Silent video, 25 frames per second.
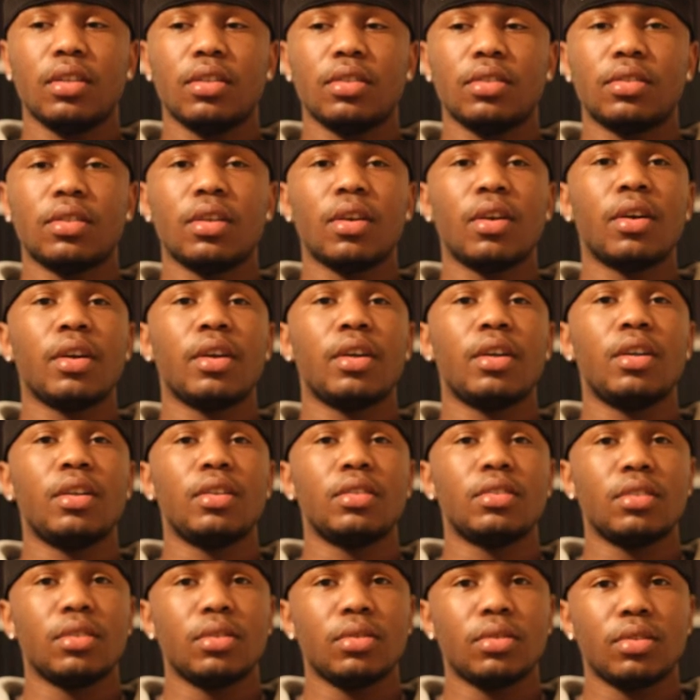"Sorry,
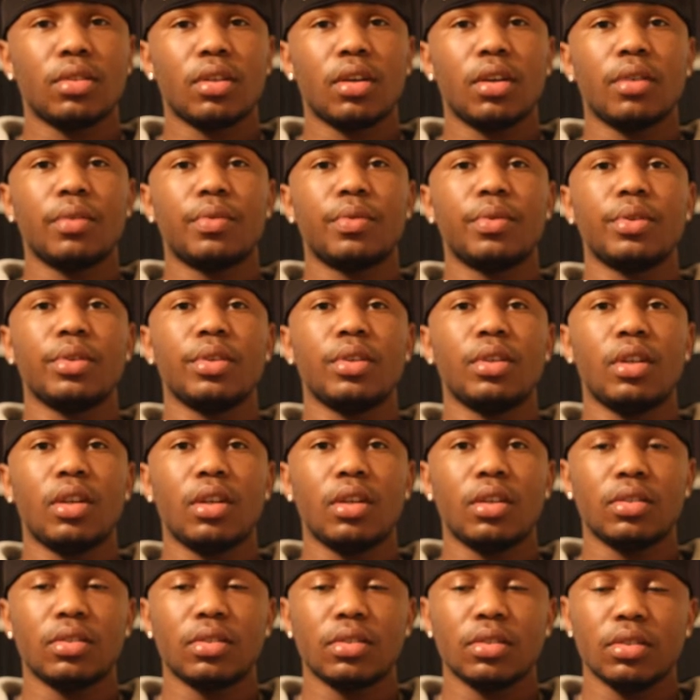cuzzo, sorry for your
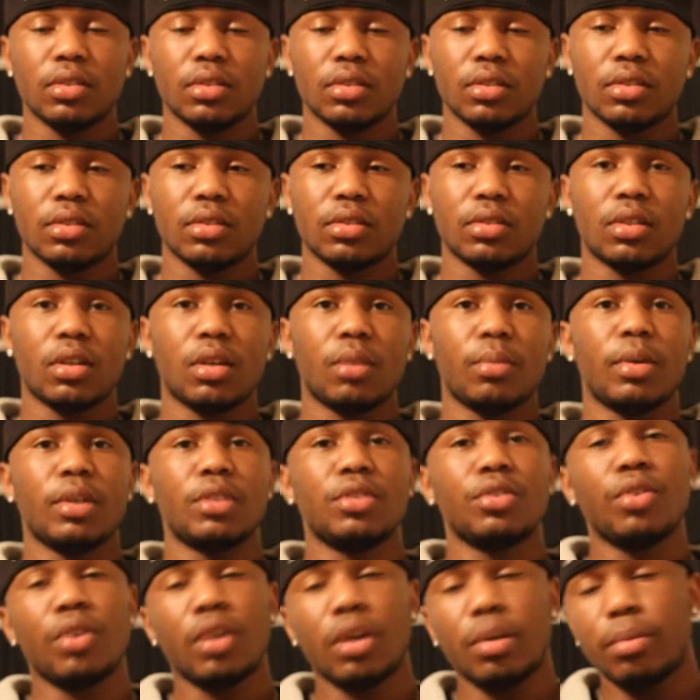loss. Sorry
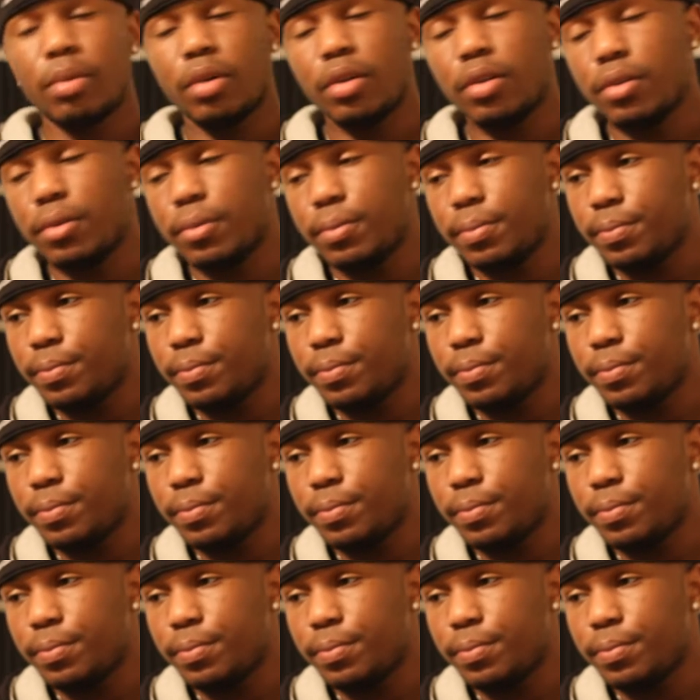about your grandmother."